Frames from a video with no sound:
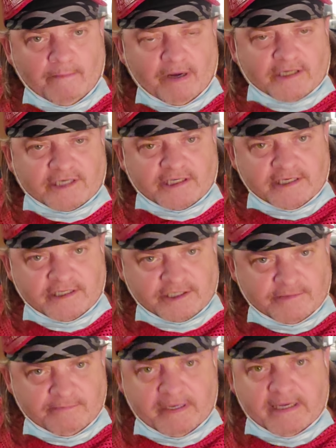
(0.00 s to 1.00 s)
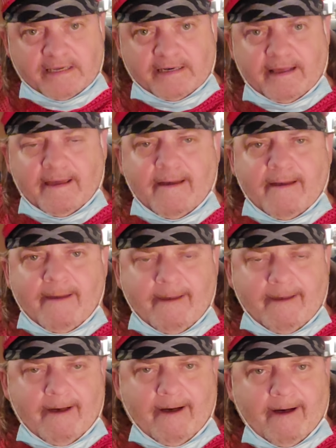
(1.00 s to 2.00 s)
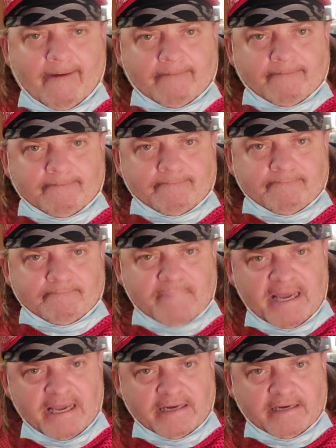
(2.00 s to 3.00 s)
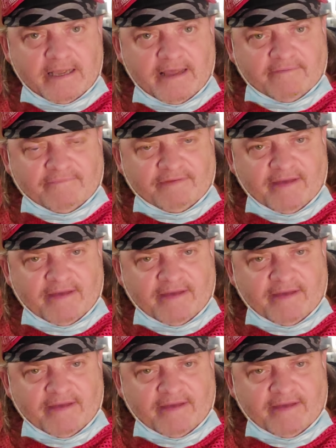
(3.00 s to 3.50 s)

processing speed mean if